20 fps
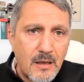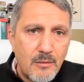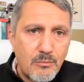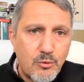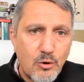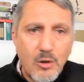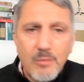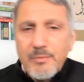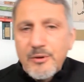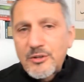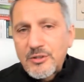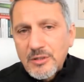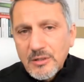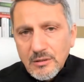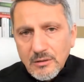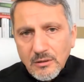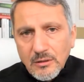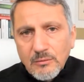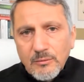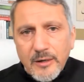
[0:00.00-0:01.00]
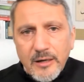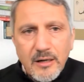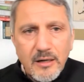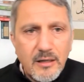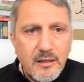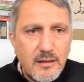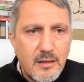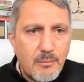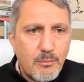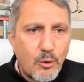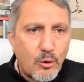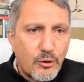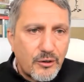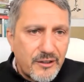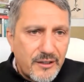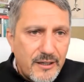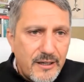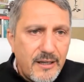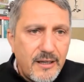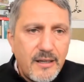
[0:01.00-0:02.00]
prohibition on wearing the
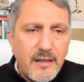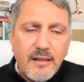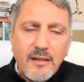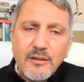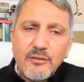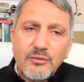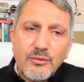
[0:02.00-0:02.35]
burkini.